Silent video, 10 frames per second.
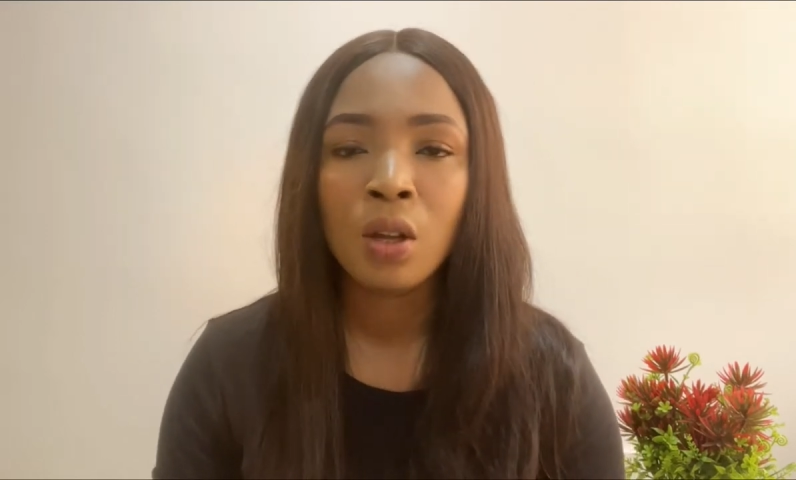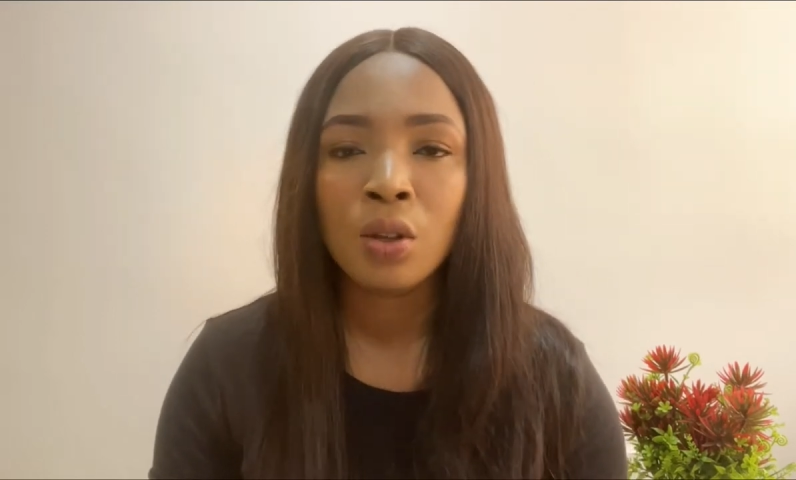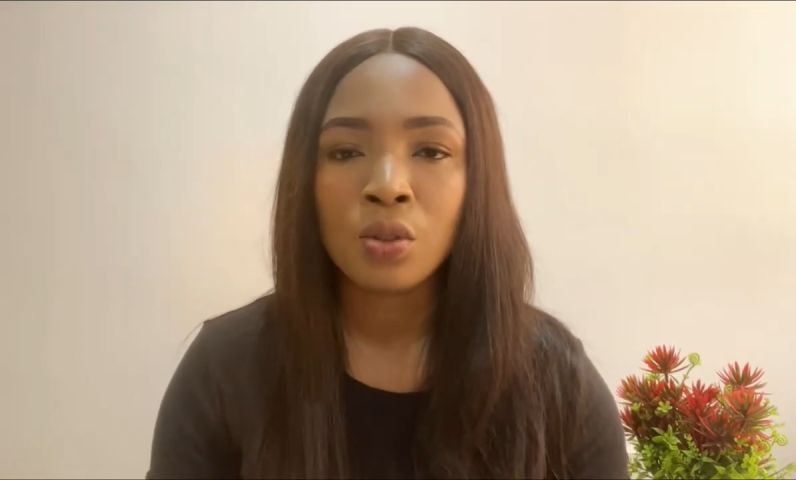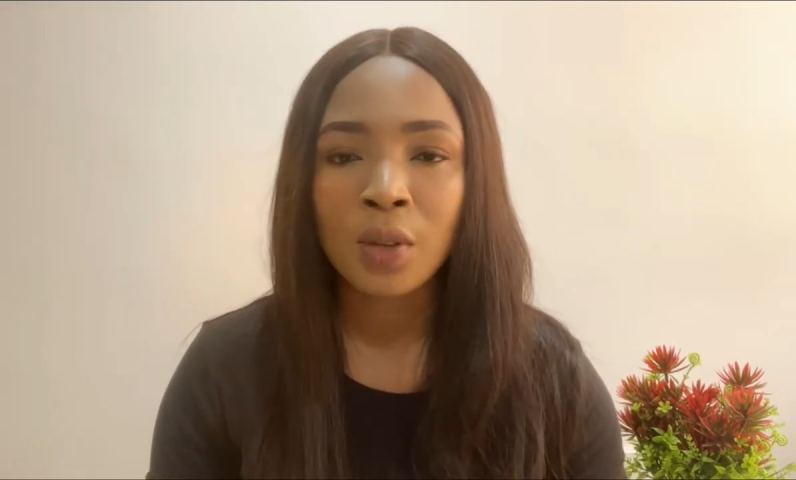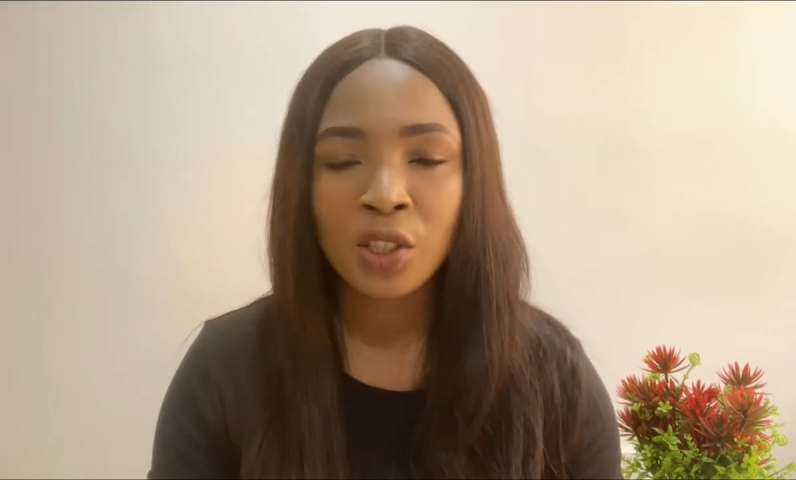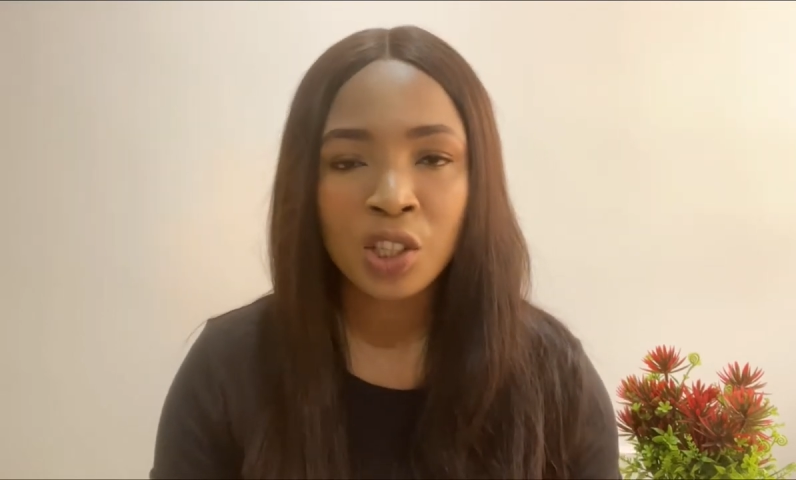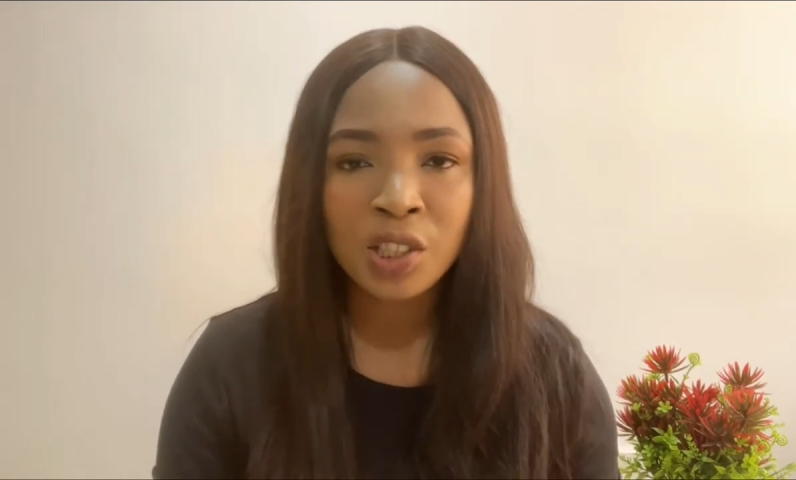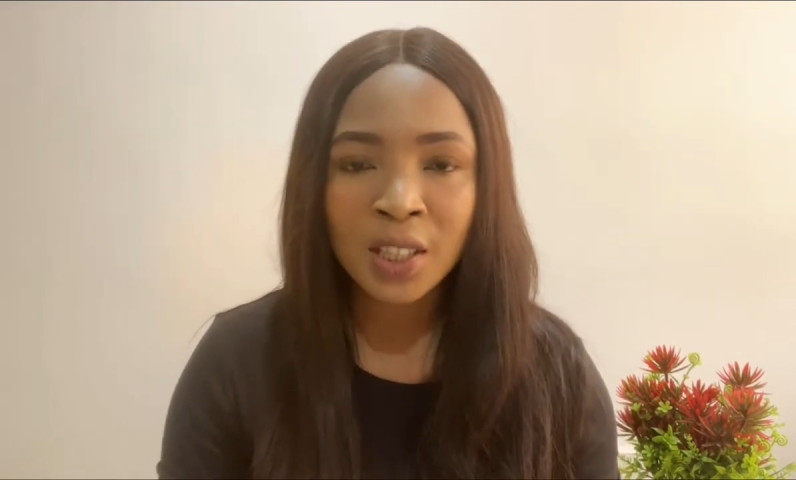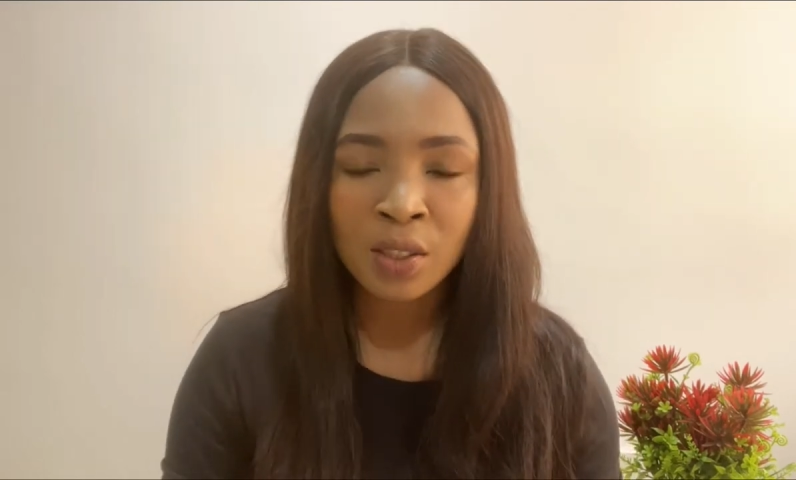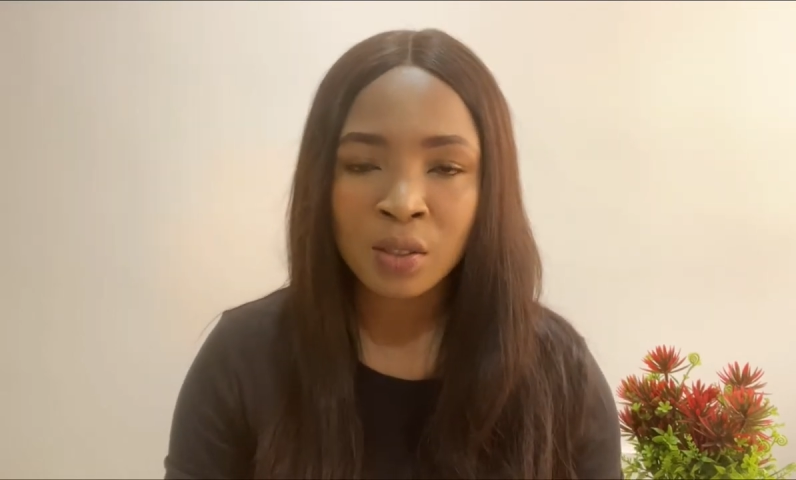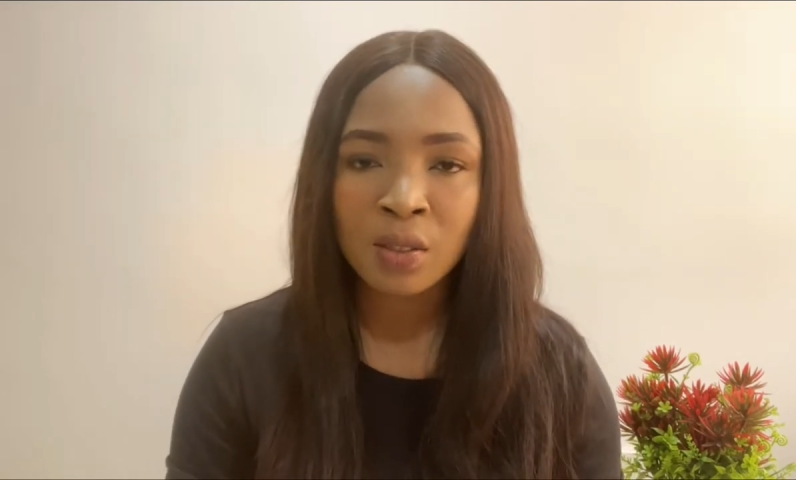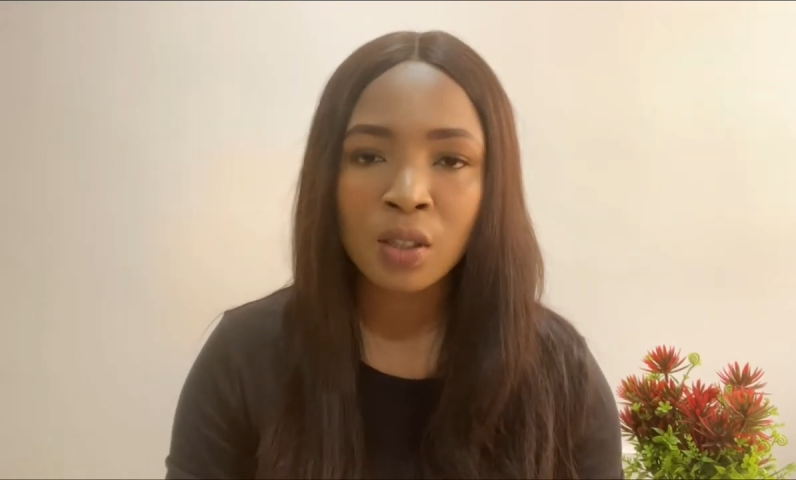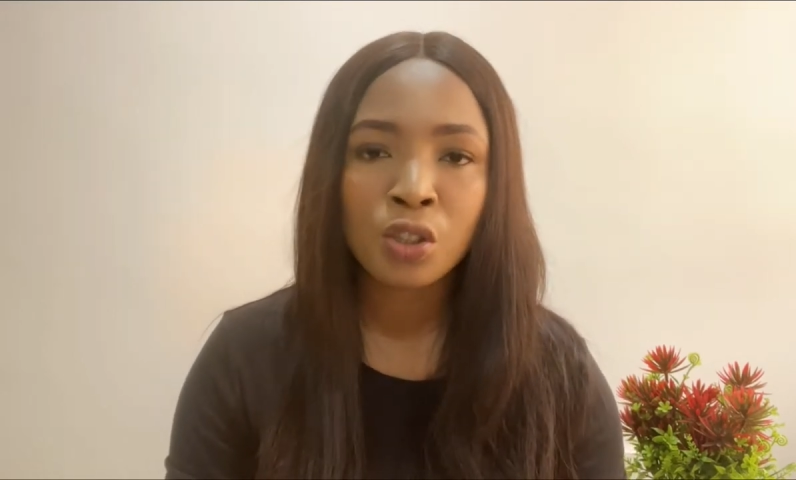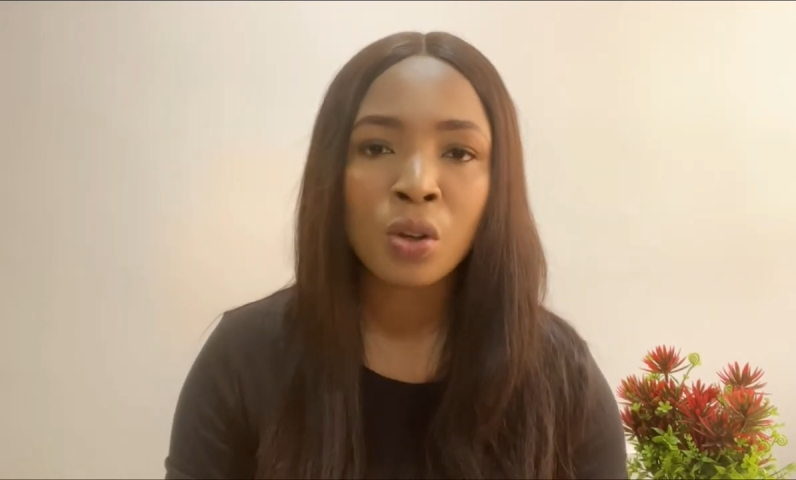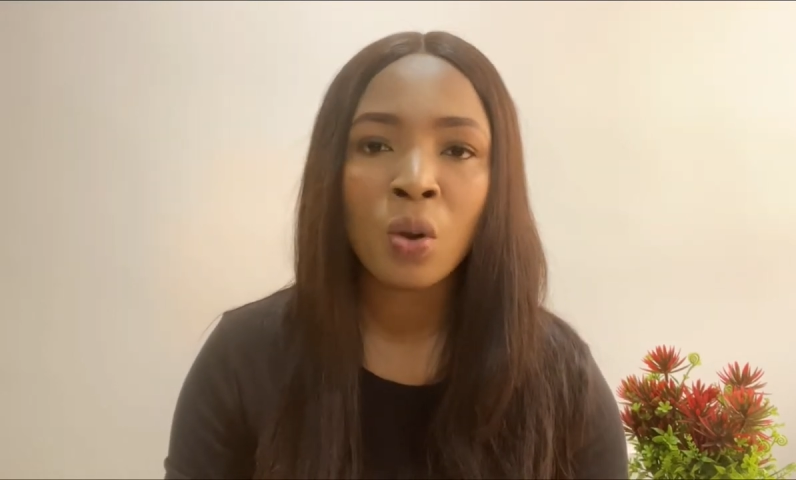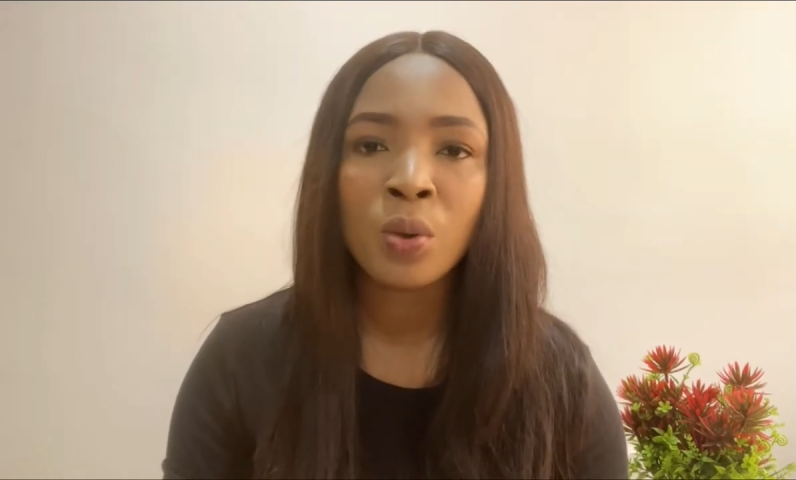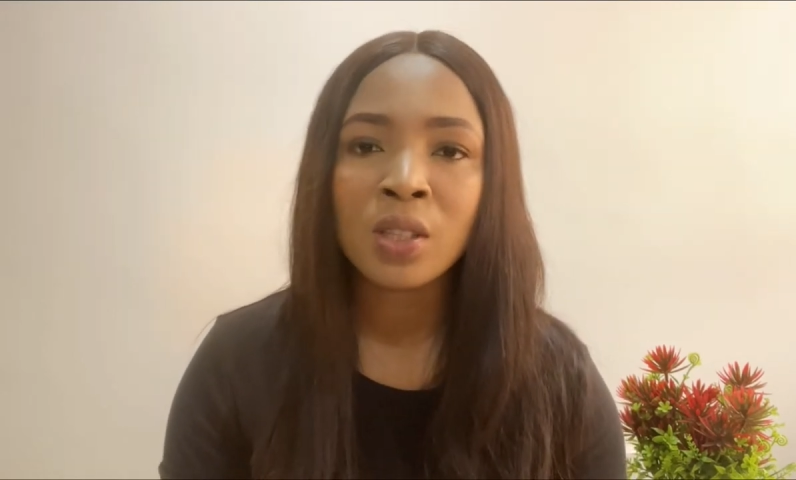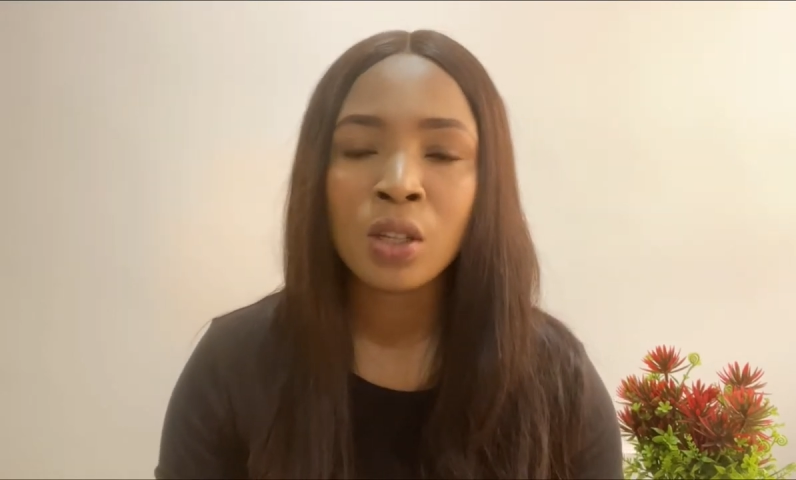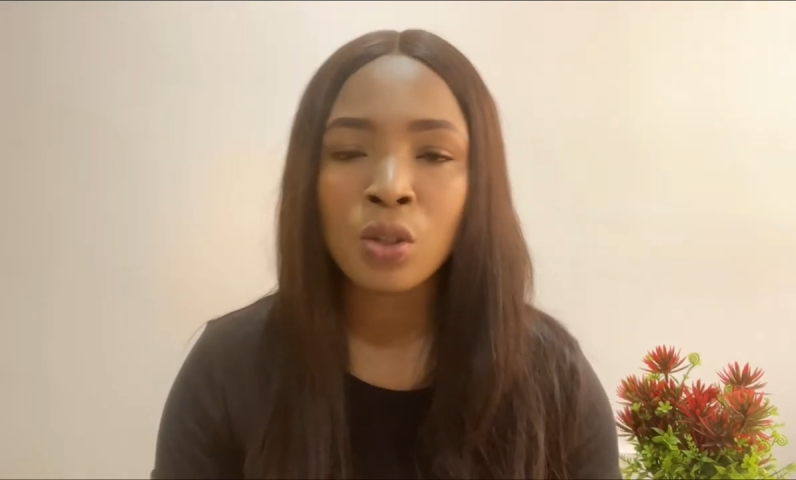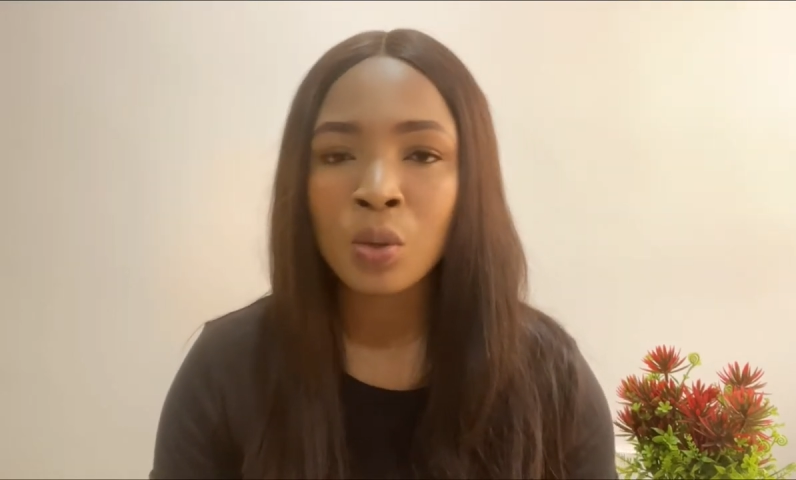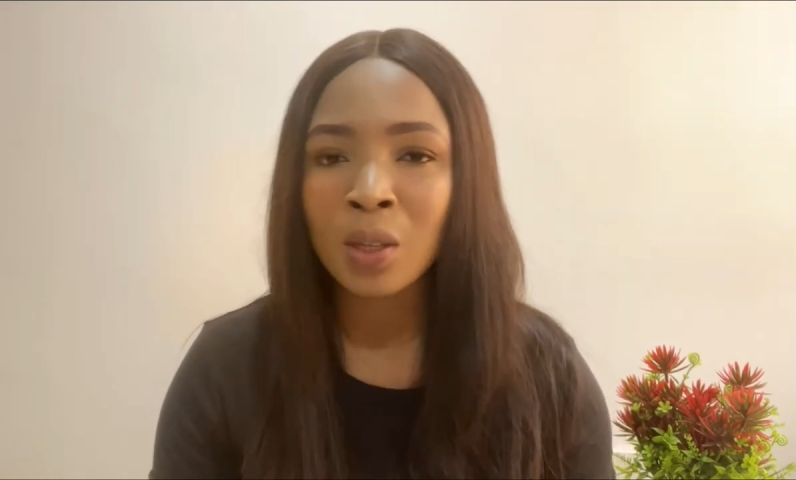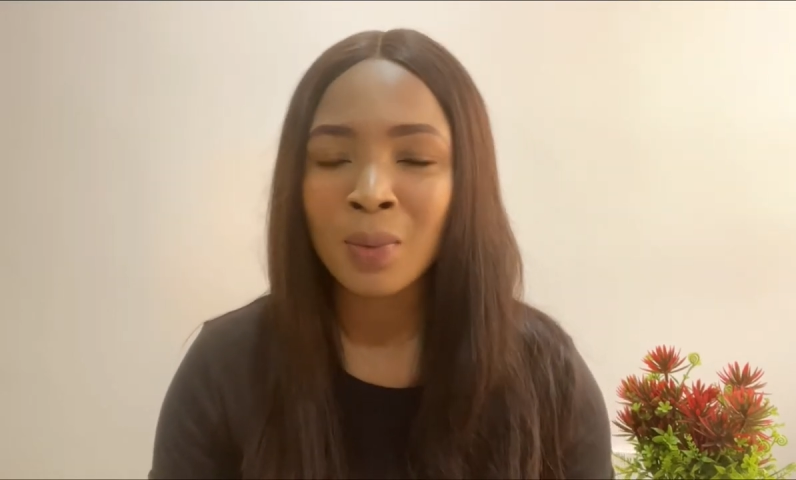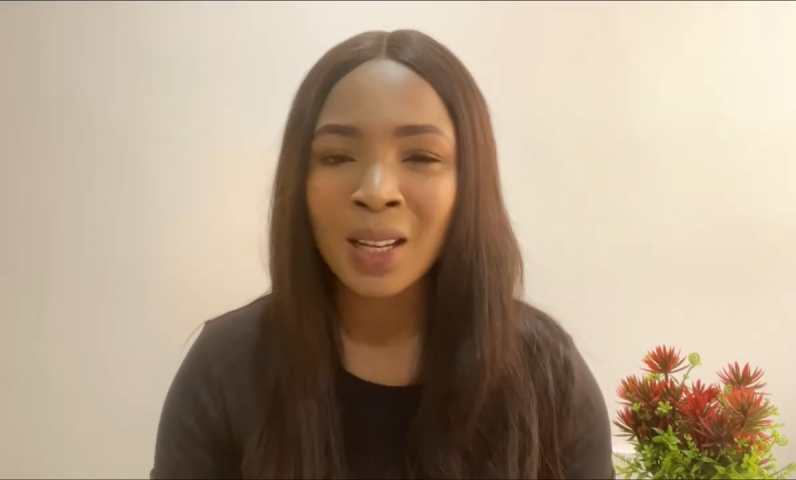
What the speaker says: So I changed the association with a new email